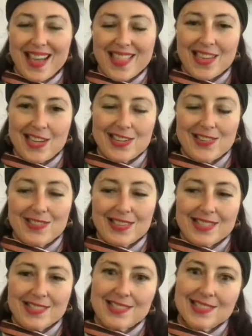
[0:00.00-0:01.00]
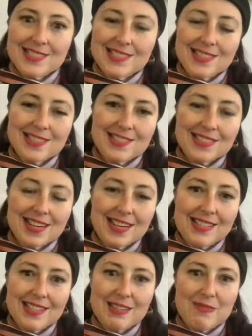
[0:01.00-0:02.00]
And then you like turn it
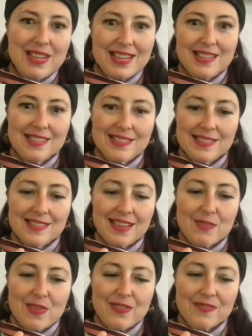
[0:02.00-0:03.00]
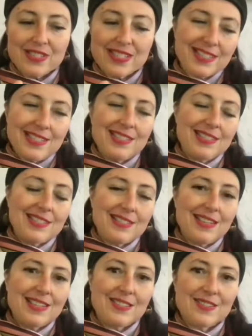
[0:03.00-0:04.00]
a little bit and you like wait for a second. You stick
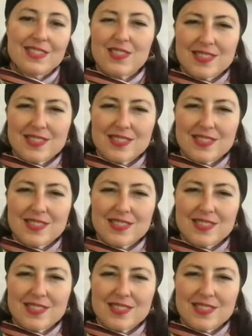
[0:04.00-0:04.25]
your hand under it.